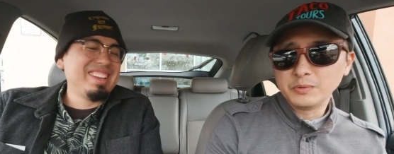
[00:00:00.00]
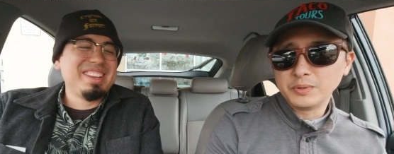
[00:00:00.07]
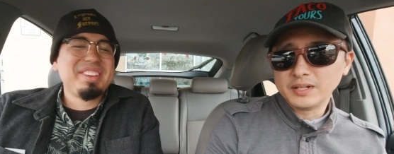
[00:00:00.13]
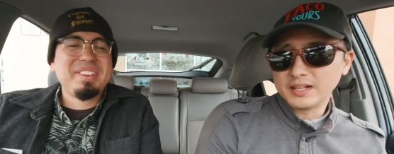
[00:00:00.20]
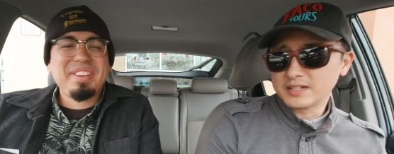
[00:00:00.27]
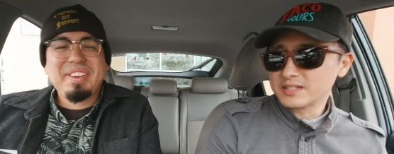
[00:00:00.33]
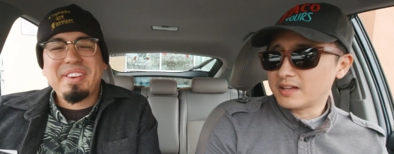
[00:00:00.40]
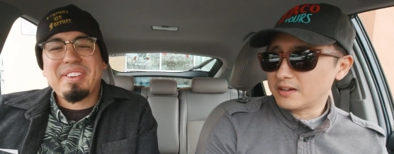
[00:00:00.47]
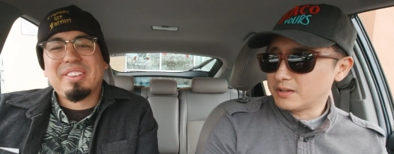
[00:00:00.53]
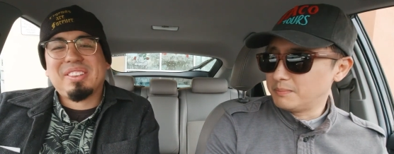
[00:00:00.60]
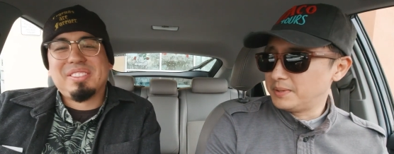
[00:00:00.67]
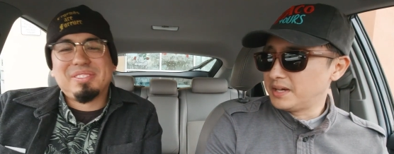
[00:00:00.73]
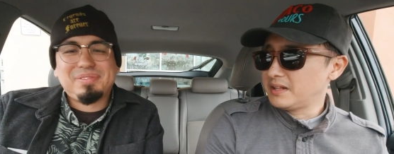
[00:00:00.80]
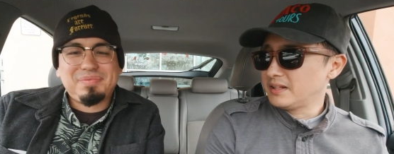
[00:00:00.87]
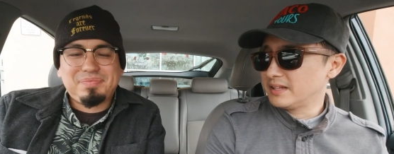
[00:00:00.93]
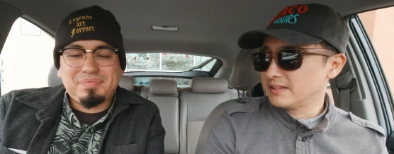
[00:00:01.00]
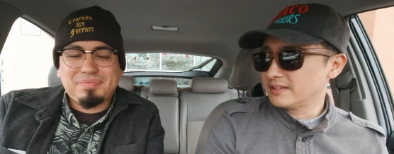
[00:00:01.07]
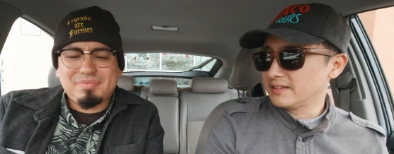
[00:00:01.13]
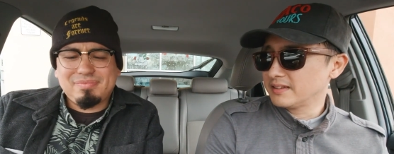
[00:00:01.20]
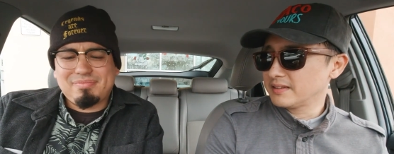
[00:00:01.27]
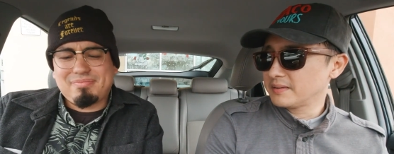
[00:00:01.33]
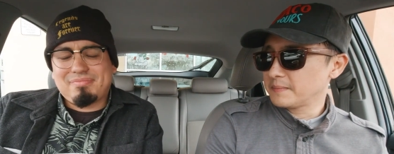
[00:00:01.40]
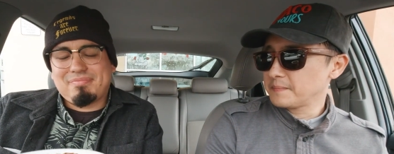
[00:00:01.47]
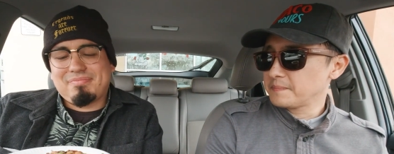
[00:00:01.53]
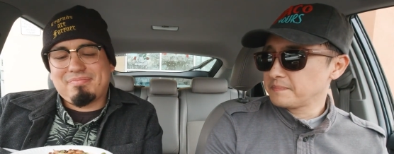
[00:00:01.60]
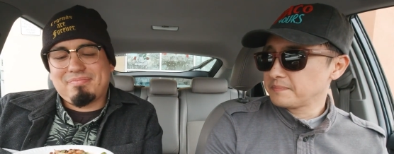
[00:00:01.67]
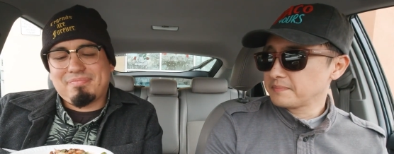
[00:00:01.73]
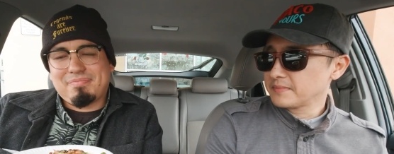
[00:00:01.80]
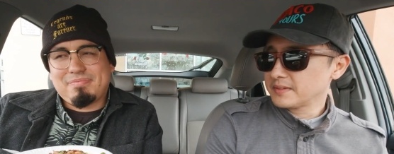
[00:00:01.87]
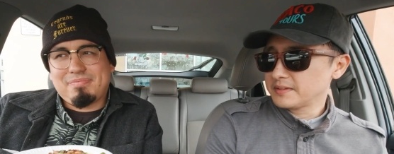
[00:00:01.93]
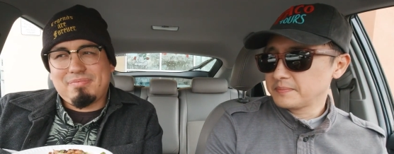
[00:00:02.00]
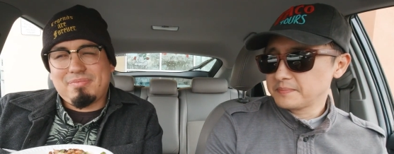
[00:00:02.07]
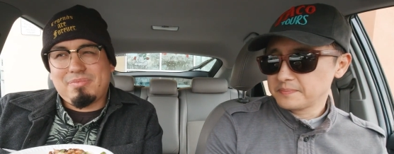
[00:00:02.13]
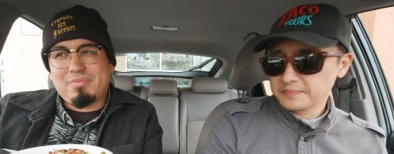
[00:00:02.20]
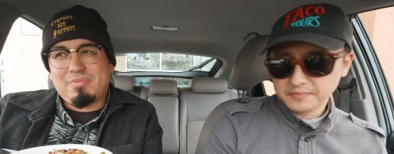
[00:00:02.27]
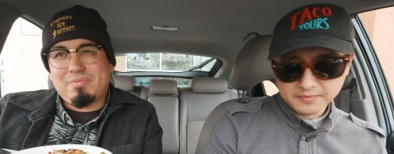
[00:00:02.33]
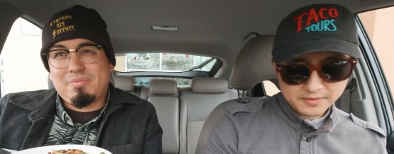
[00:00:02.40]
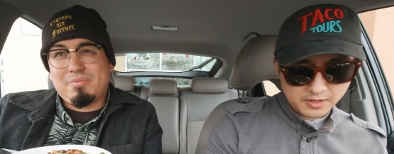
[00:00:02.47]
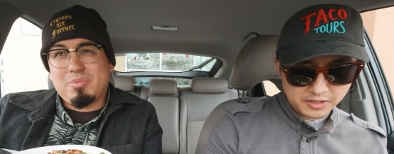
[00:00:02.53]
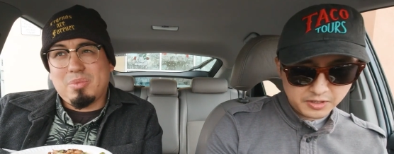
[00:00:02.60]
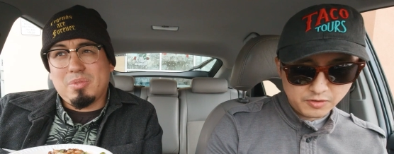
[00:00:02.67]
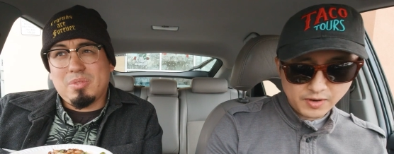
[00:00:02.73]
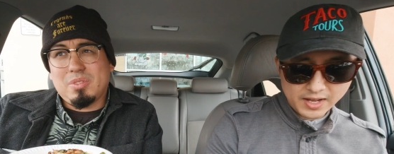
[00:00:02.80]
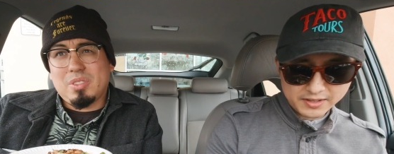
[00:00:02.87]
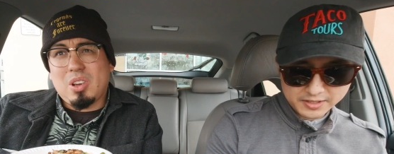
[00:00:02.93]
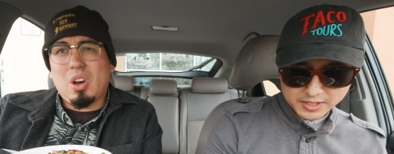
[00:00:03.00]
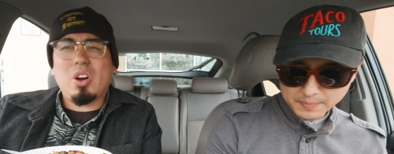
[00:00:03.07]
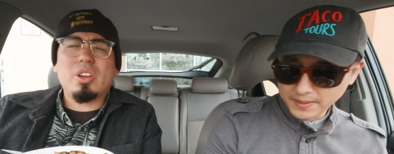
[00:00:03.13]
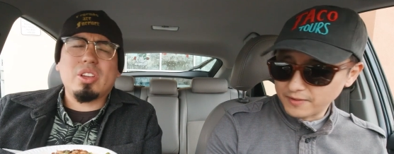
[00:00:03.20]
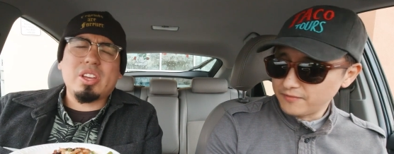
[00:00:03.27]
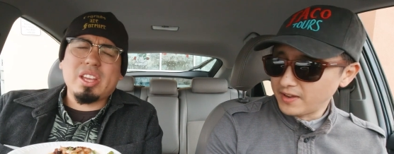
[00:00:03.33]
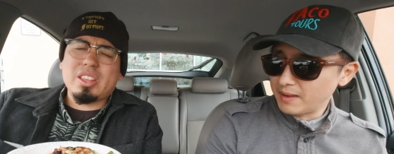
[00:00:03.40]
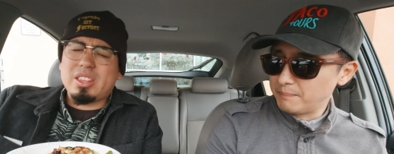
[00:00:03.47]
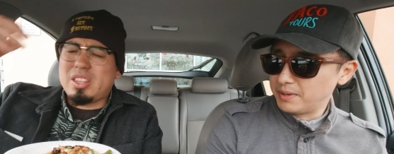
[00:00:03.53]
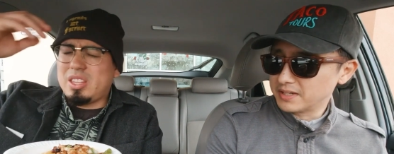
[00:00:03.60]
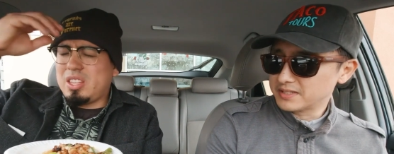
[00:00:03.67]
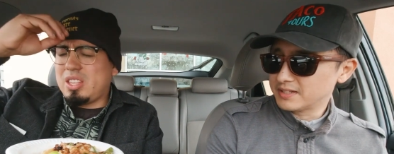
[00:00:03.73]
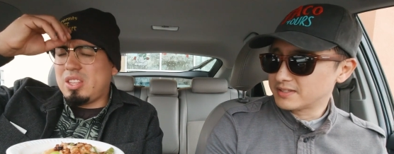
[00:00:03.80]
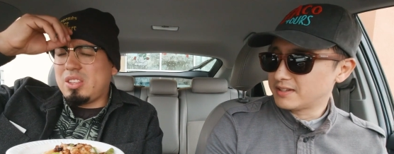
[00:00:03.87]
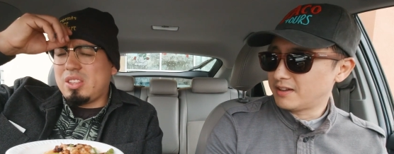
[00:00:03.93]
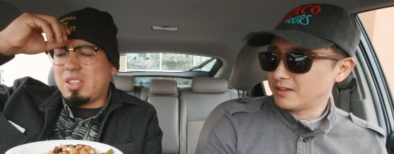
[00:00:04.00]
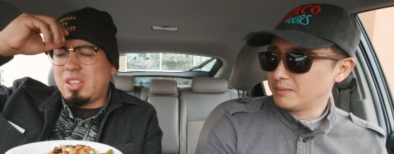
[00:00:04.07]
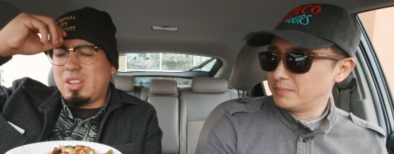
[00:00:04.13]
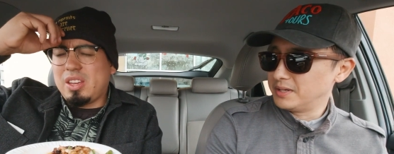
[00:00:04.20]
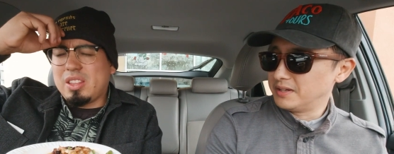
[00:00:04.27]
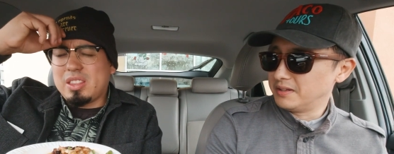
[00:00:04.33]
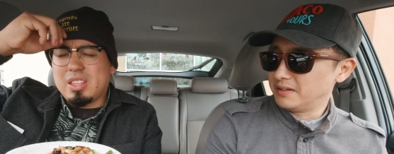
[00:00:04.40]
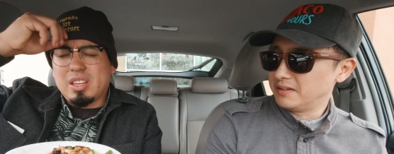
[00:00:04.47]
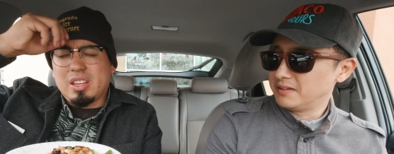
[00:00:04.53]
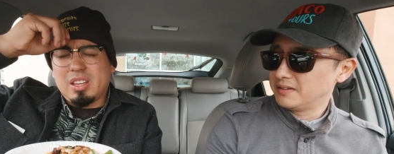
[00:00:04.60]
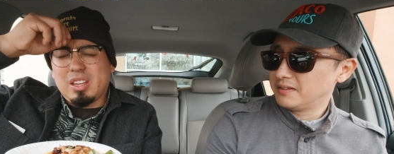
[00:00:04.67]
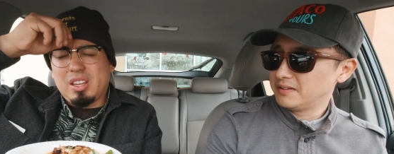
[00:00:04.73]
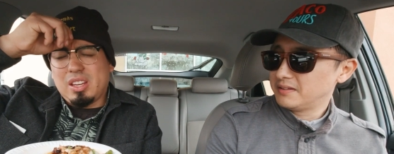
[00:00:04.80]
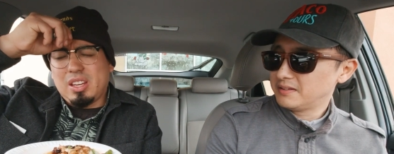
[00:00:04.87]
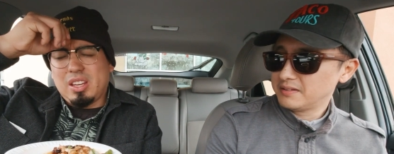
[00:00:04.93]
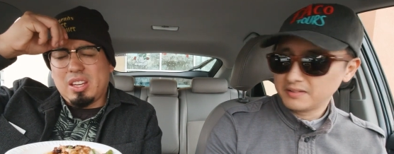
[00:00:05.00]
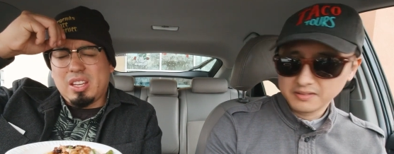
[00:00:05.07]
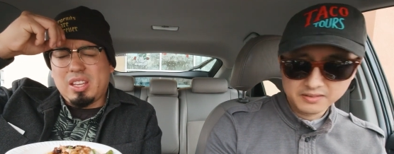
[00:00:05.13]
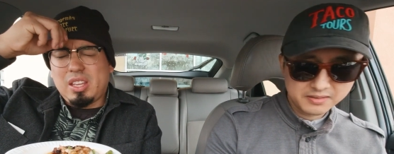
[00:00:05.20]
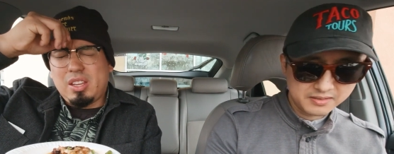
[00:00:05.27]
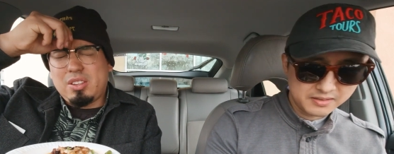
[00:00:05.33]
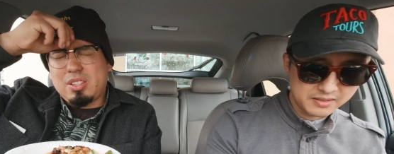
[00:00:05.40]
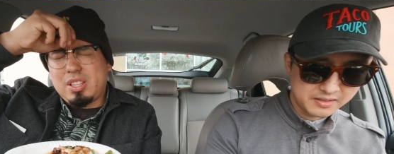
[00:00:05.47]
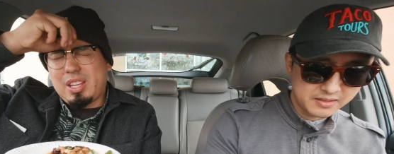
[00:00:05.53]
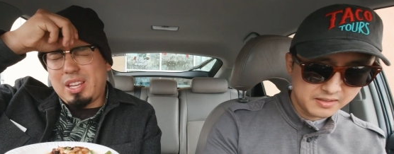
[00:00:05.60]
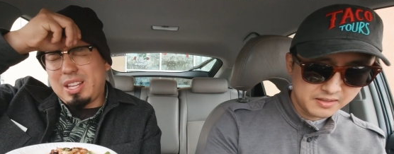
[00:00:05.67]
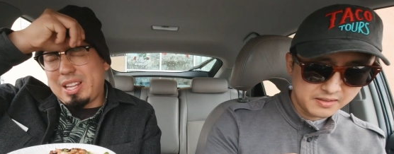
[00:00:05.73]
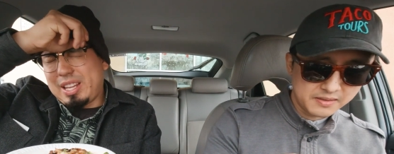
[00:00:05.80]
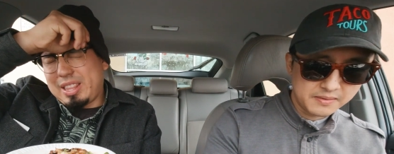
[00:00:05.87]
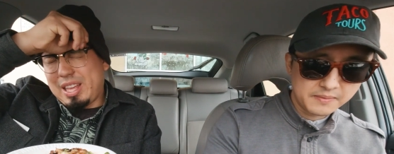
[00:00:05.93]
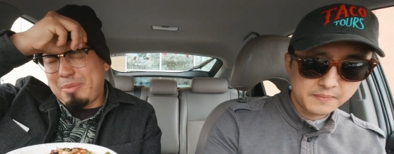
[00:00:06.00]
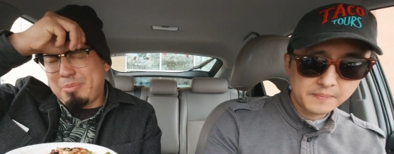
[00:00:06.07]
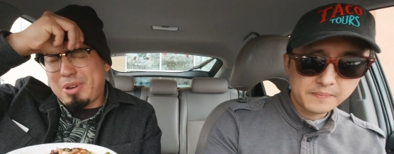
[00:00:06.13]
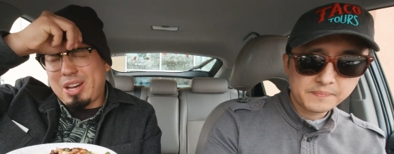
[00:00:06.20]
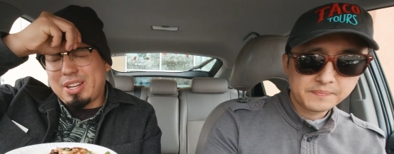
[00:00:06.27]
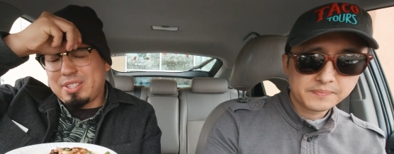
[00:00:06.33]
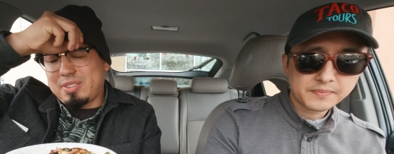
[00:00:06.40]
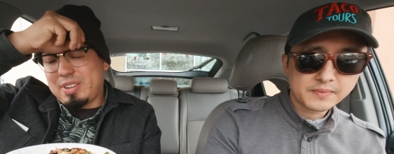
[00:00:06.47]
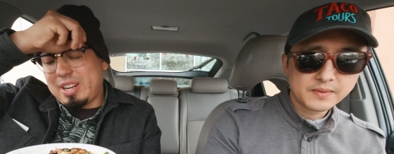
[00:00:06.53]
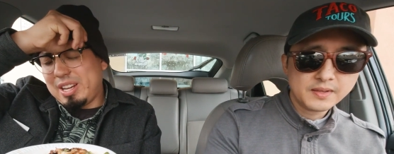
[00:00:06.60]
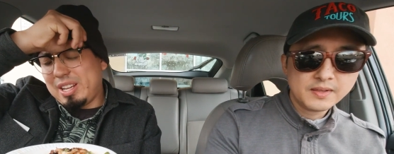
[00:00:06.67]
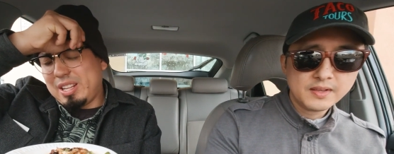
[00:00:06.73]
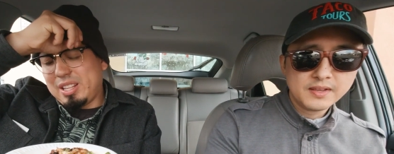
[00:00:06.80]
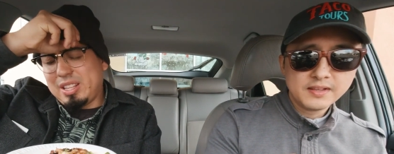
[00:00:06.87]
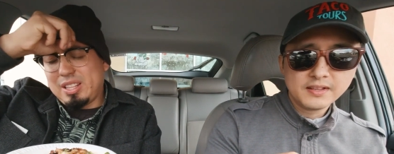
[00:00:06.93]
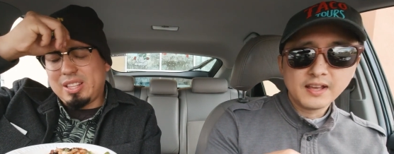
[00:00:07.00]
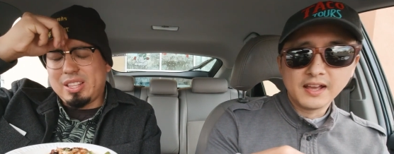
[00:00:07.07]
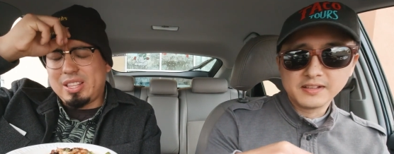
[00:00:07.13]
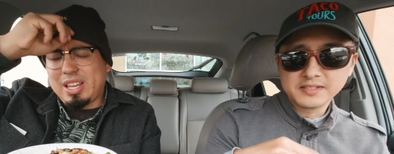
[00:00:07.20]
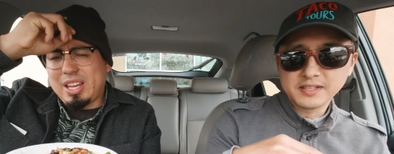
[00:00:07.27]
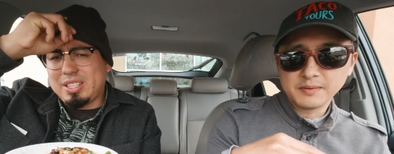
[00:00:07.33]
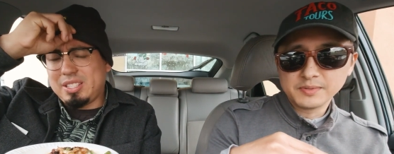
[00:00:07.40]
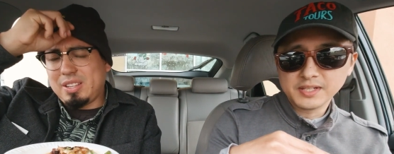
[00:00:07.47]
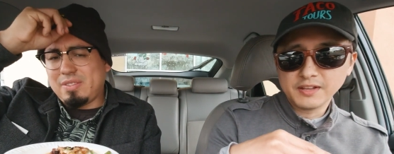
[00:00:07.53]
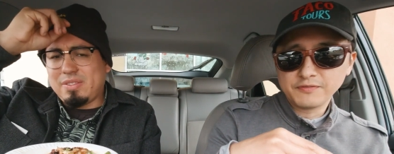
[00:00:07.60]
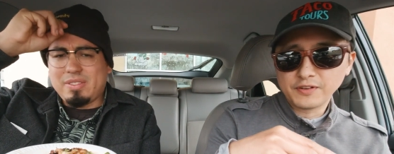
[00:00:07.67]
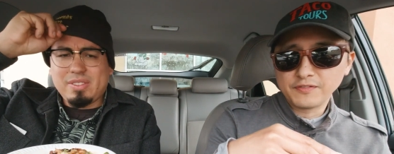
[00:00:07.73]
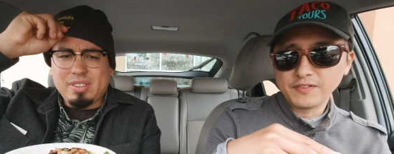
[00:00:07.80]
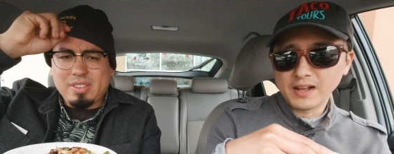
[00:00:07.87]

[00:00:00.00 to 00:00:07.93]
Speaker 1: you would at Taco Bell, I think. Or you'd
Speaker 2: rather oh, spend five get, bucks at Taco Bell. Get the usually get like that box, right? Yeah, I'm saying for